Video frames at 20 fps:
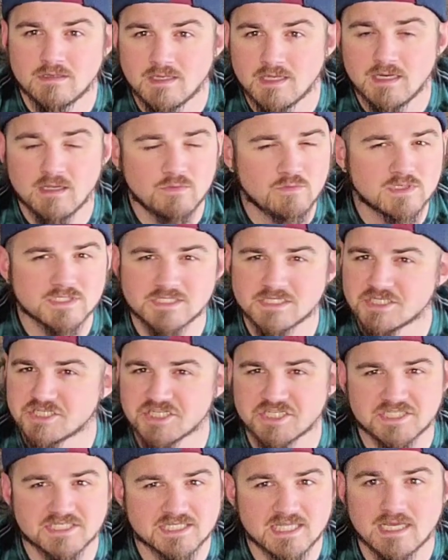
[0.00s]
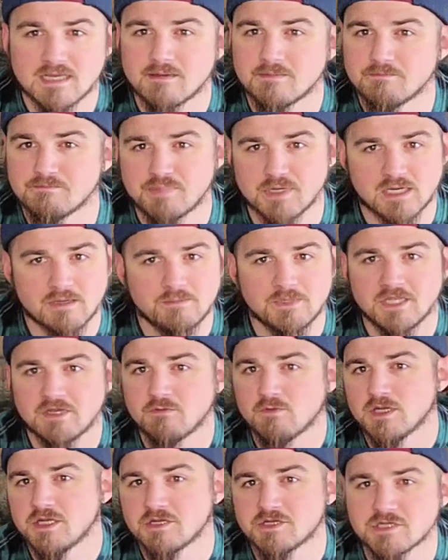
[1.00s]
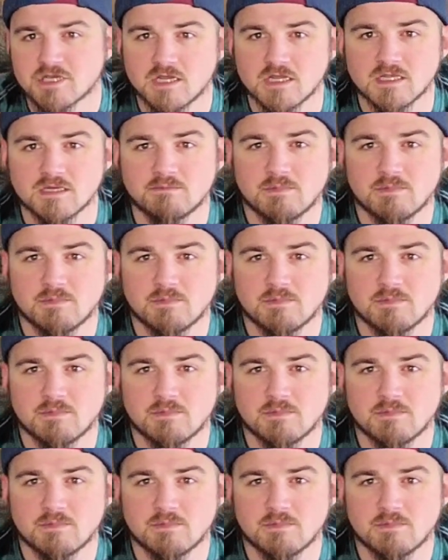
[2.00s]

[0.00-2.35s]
And it wasn't just them, but I mean, when you're talking